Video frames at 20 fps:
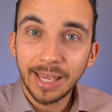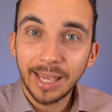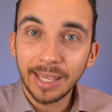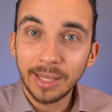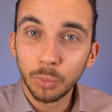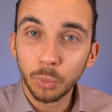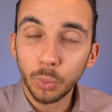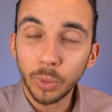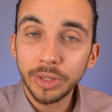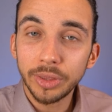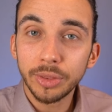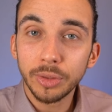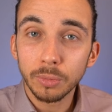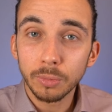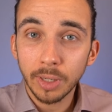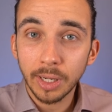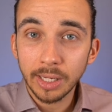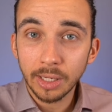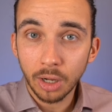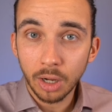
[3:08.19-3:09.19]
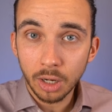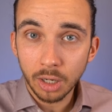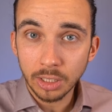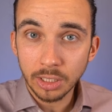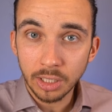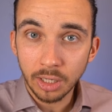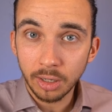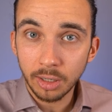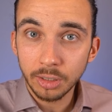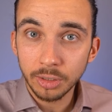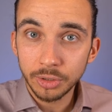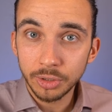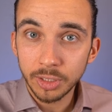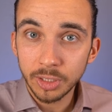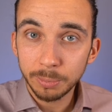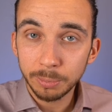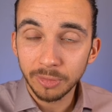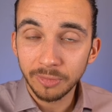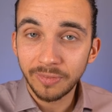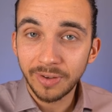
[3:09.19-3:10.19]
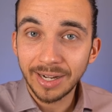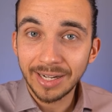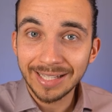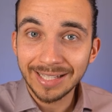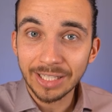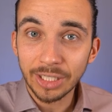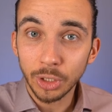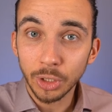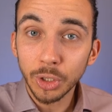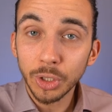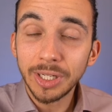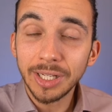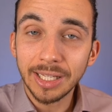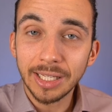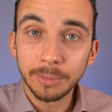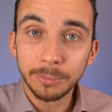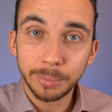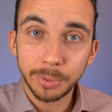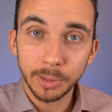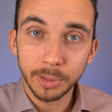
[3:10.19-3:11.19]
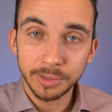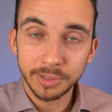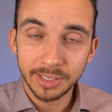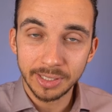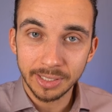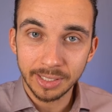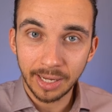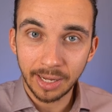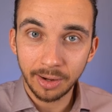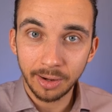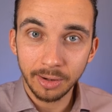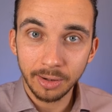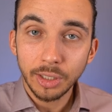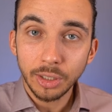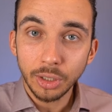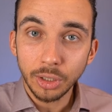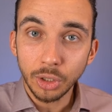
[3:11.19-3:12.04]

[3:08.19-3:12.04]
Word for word: And with the right audiologist providing good in person care,